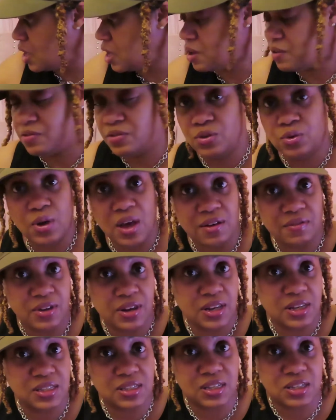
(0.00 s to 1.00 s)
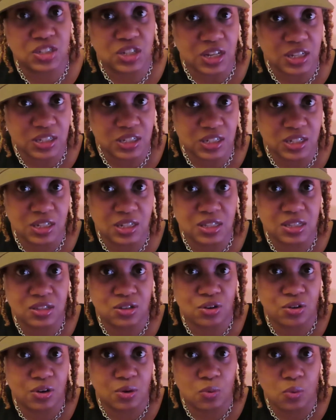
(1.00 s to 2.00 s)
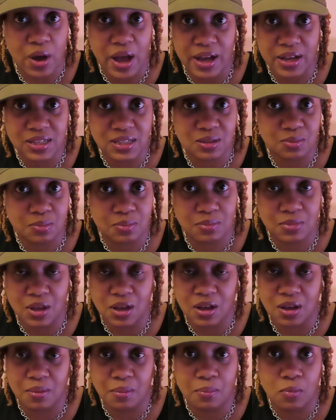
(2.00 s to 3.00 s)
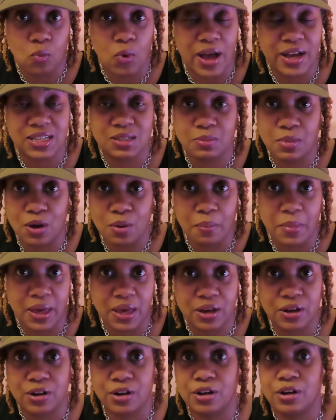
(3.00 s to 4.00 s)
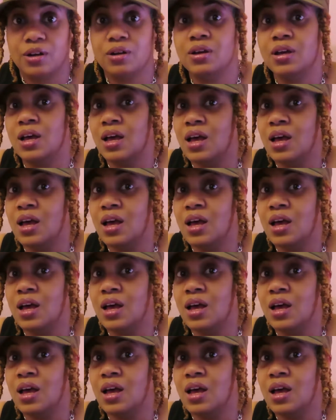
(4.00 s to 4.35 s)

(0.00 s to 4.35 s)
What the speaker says: If you have any suggestions, you're a wax melt maker,